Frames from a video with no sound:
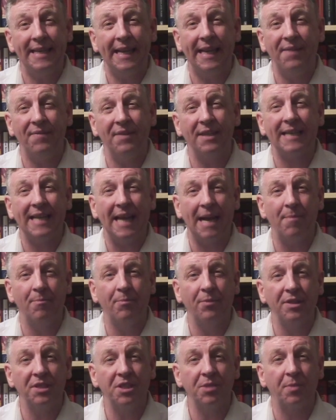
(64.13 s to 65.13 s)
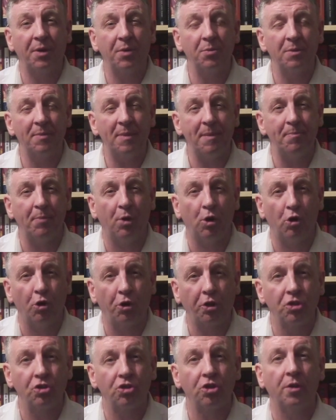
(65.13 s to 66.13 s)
David Cameron's, but it was a bit boring,